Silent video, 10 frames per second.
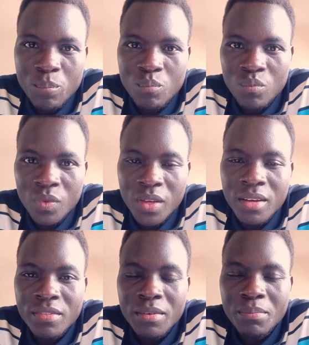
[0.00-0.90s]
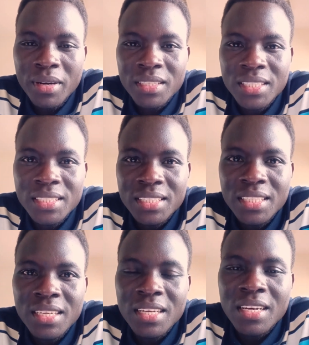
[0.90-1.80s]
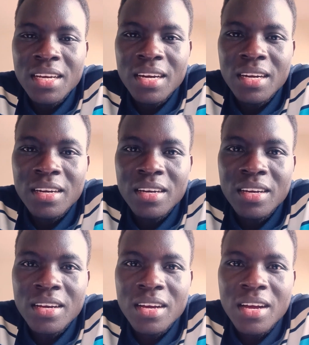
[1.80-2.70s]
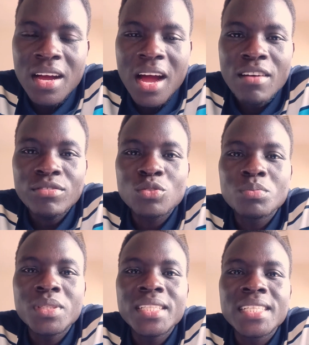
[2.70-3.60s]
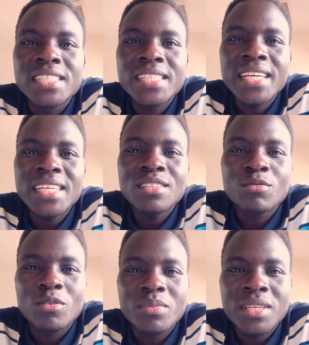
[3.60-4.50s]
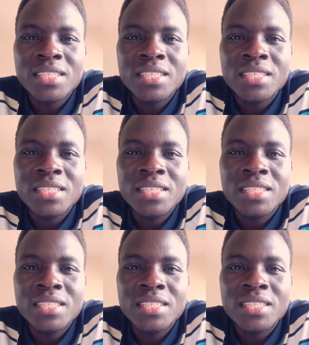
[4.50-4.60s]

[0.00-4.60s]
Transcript: The parties have to be distinct from each other.